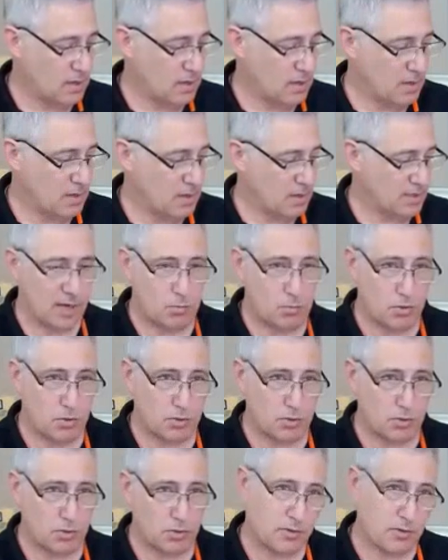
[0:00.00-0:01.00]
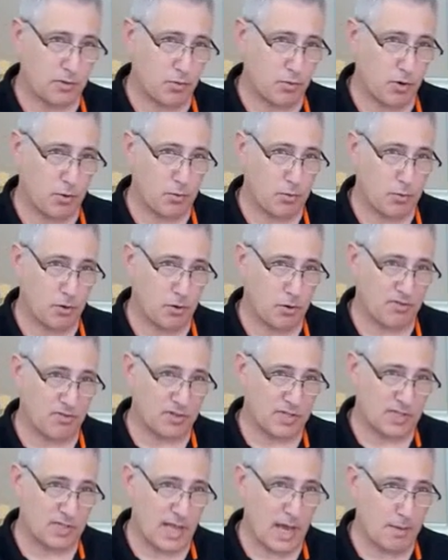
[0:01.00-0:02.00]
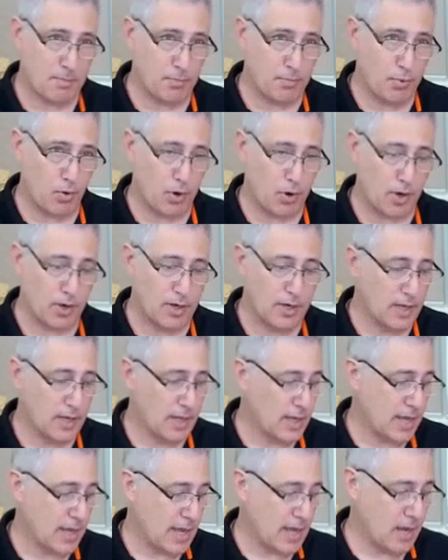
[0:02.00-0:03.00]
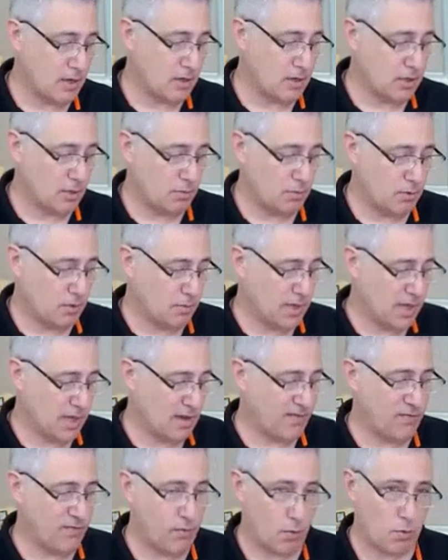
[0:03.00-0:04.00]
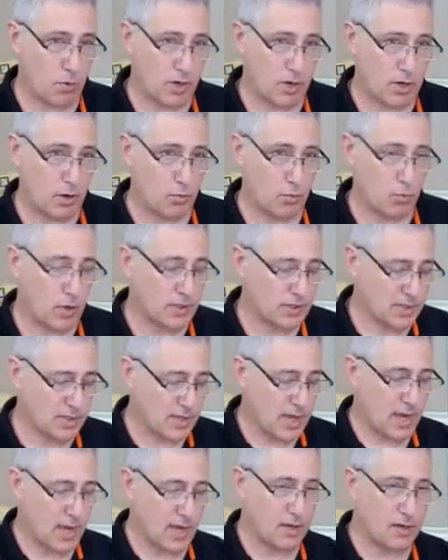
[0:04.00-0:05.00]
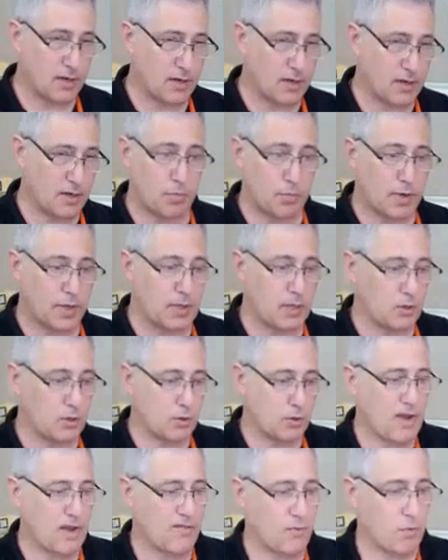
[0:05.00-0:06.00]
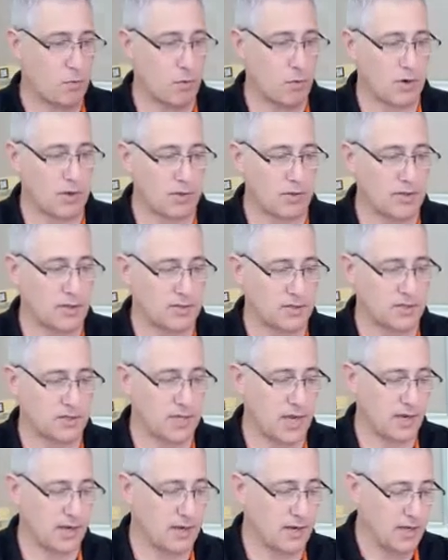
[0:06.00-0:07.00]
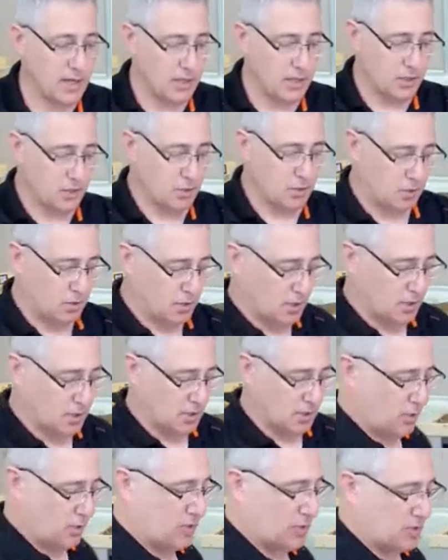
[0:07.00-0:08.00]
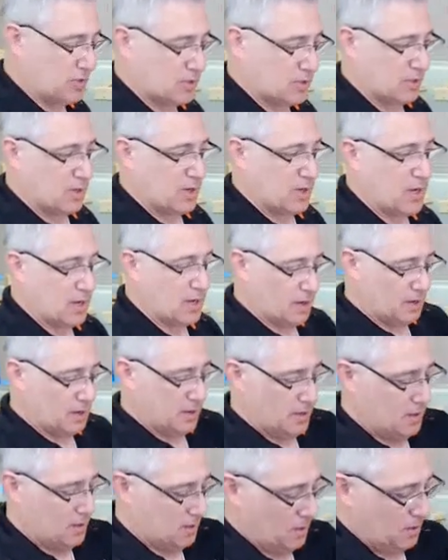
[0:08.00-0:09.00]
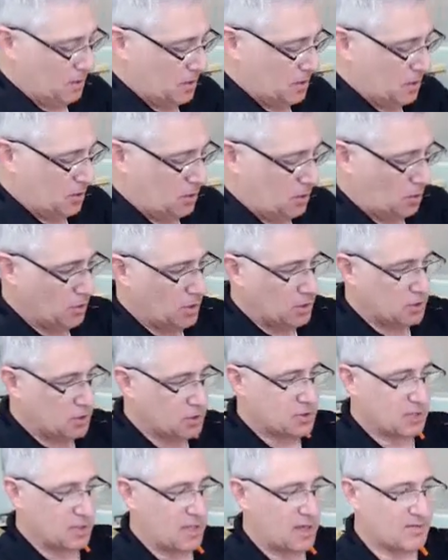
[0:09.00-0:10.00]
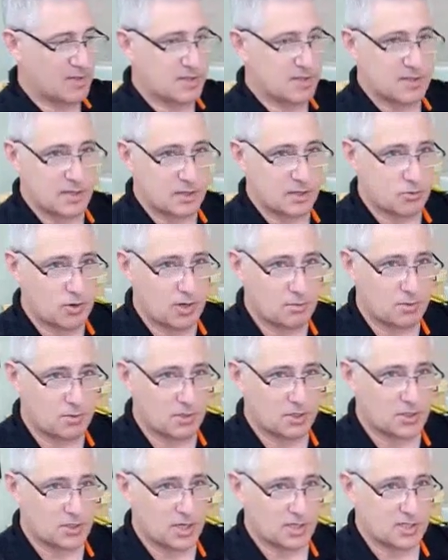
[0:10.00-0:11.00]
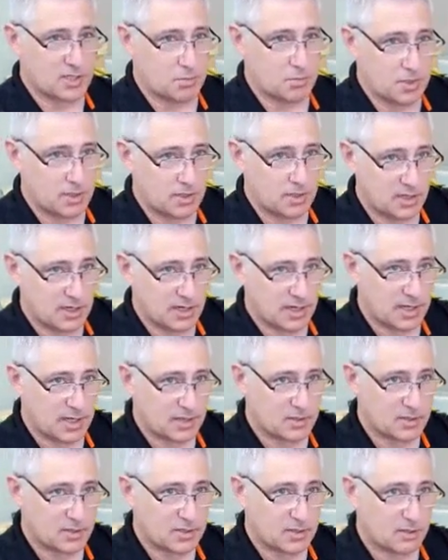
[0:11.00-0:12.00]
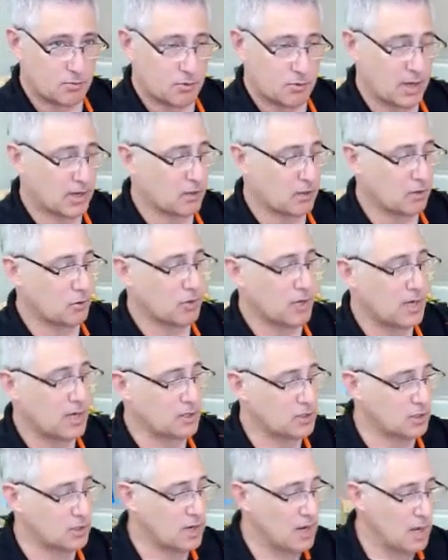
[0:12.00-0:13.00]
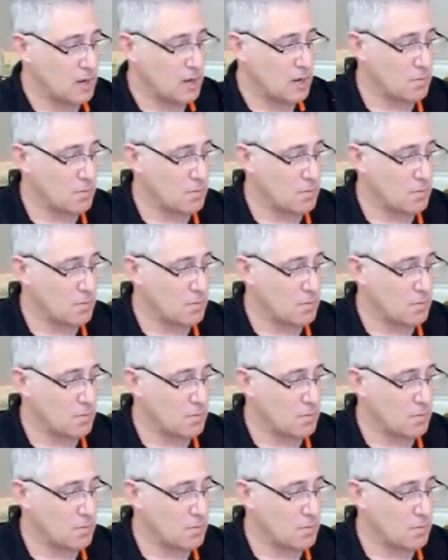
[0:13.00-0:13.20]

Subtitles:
let's say anchor bolts around the perimeter of a slab pour, and you may have formwork on one side, but you don't have formwork on the other side. So you can put this, you still have this incredible adjustability to get this in the right location,